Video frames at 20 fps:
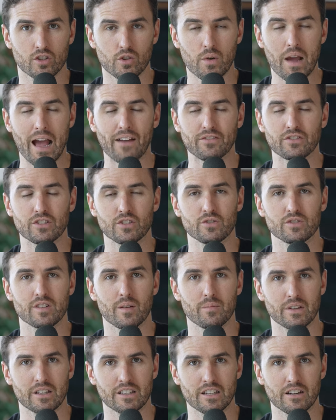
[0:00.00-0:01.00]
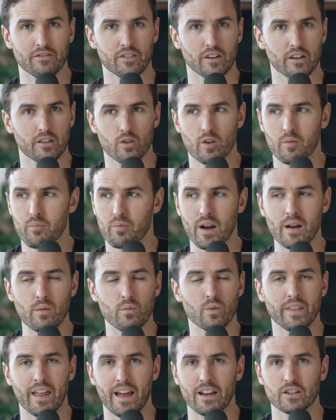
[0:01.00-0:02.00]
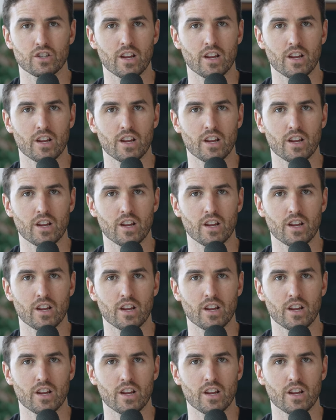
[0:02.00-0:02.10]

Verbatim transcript: You have to do something different. Your brain will not